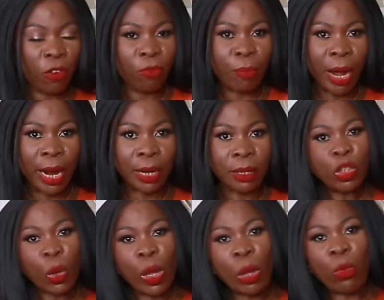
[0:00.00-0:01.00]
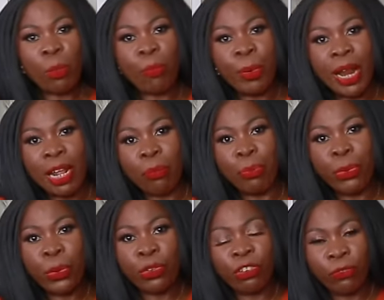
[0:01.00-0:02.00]
of mine, so it will blend
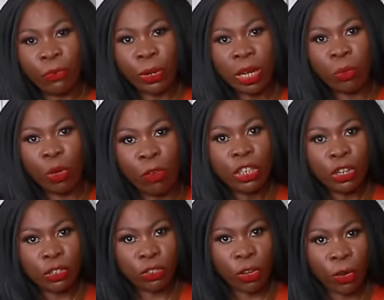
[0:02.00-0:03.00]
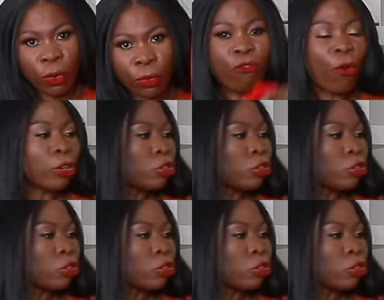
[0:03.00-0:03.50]
beautifully with the skirt. For